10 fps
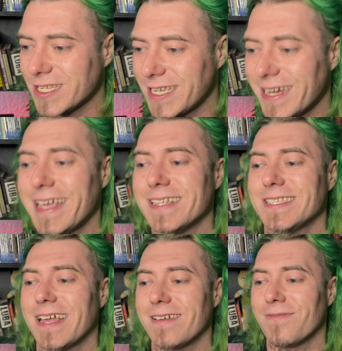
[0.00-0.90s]
City
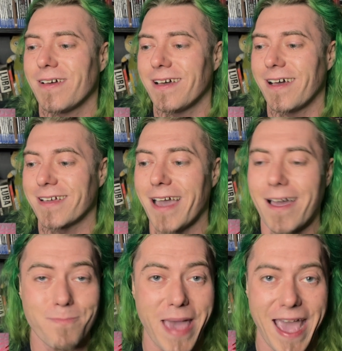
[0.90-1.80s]
instead of a
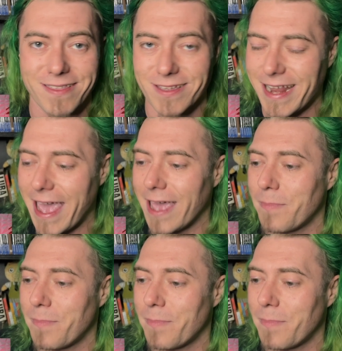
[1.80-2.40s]
gun back in the day,